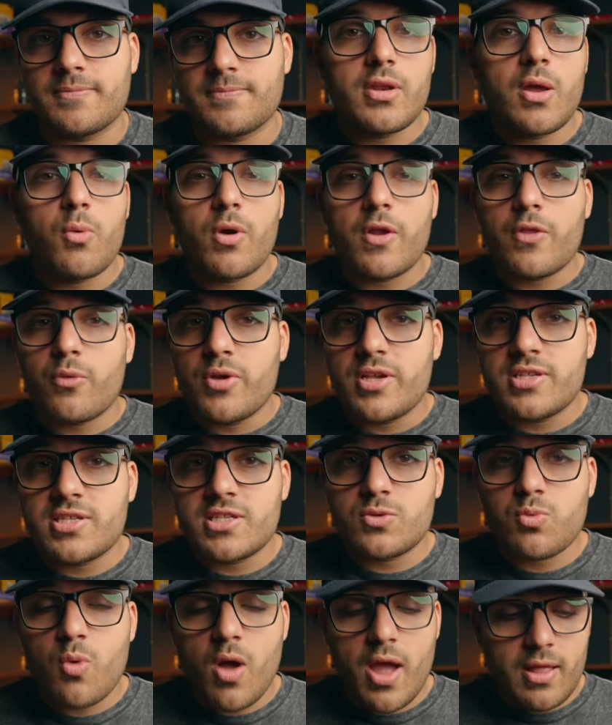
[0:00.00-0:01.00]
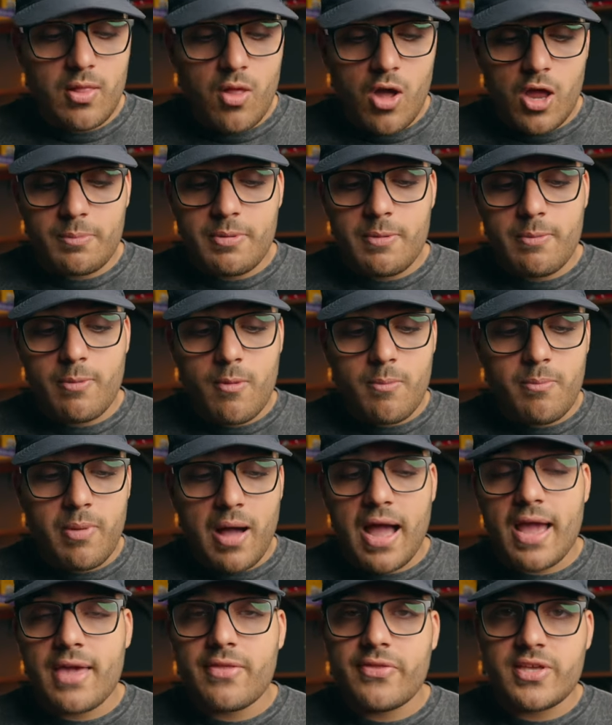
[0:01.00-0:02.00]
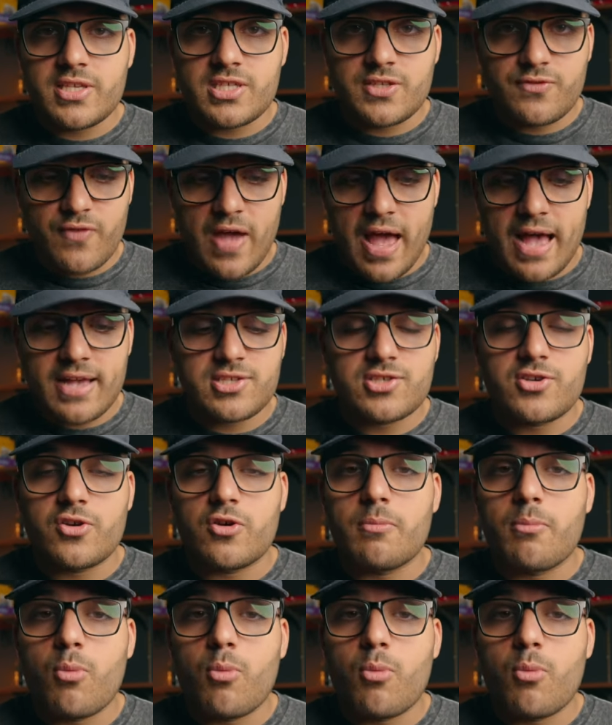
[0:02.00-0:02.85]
Now, one of the reasons why a lot of people buy these faster,